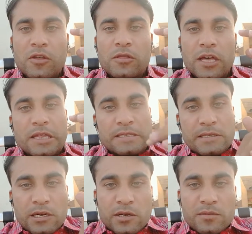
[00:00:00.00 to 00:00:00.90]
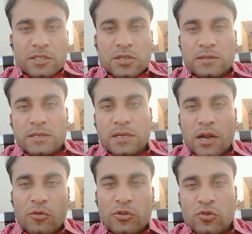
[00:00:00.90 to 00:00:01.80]
that the circumstances
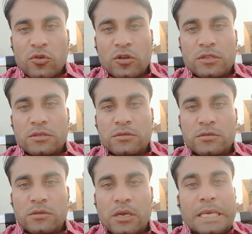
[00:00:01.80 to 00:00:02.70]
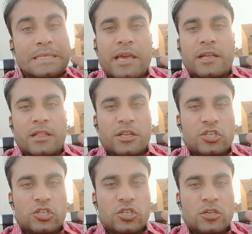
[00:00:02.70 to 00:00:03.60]
around you is
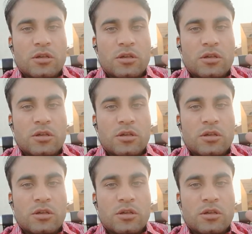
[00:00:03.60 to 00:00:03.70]
English.